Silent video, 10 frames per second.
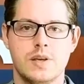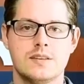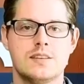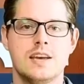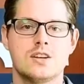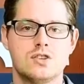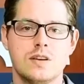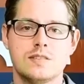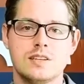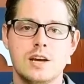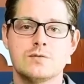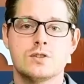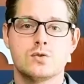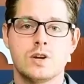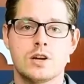saying just enough
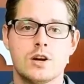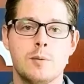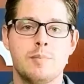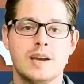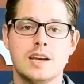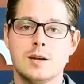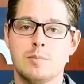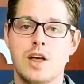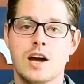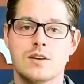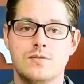to trigger a bigoted block of